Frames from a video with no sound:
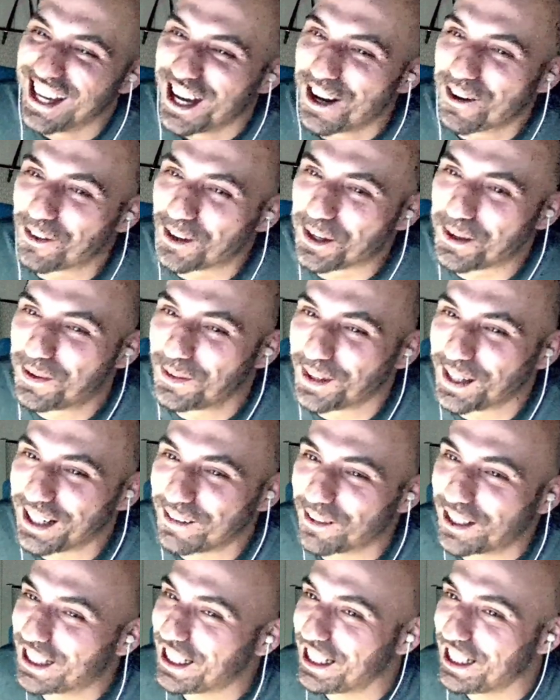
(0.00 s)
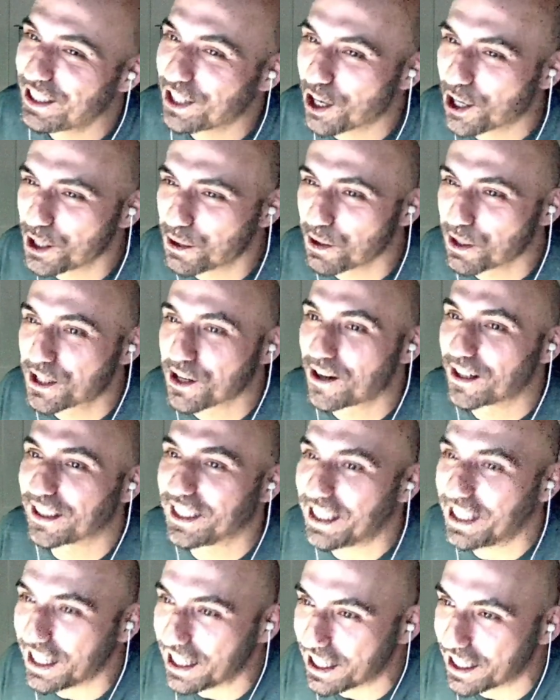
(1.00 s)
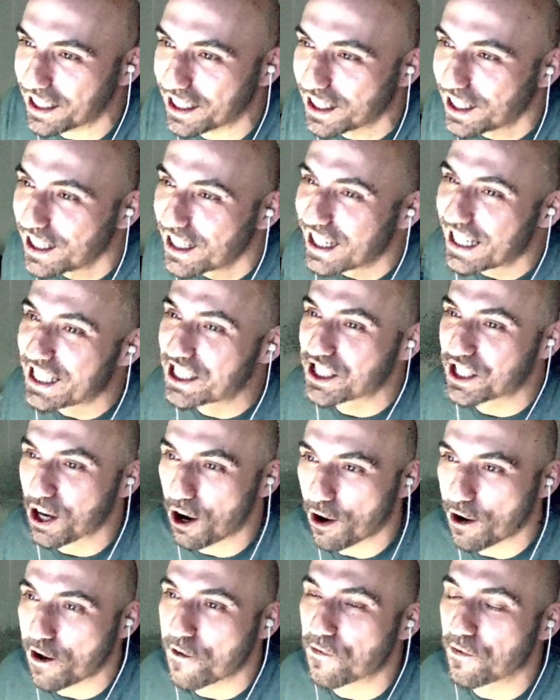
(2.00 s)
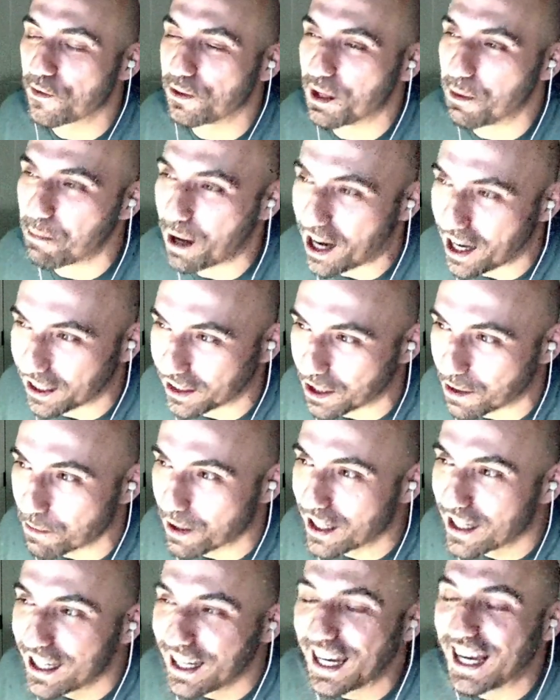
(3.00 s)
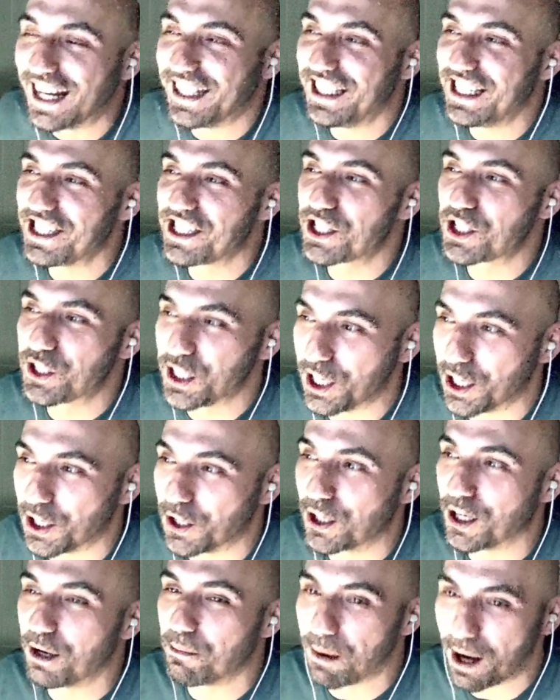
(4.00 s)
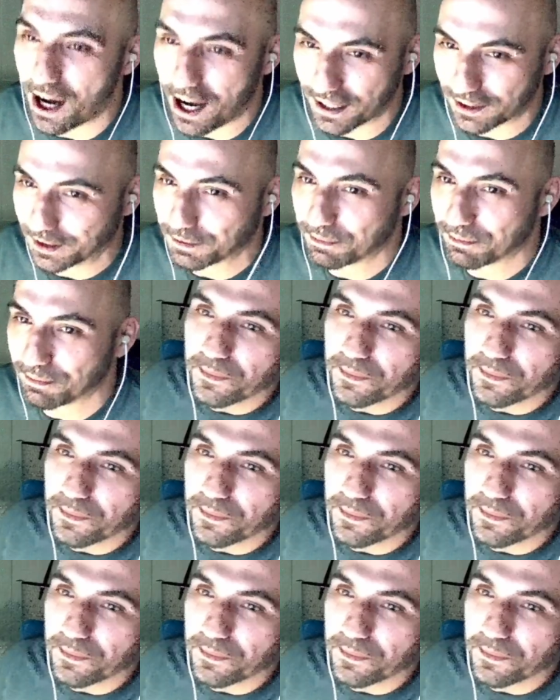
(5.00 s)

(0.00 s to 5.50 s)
When when he knows was on kick, he started from the bottom, and he's still a bottom.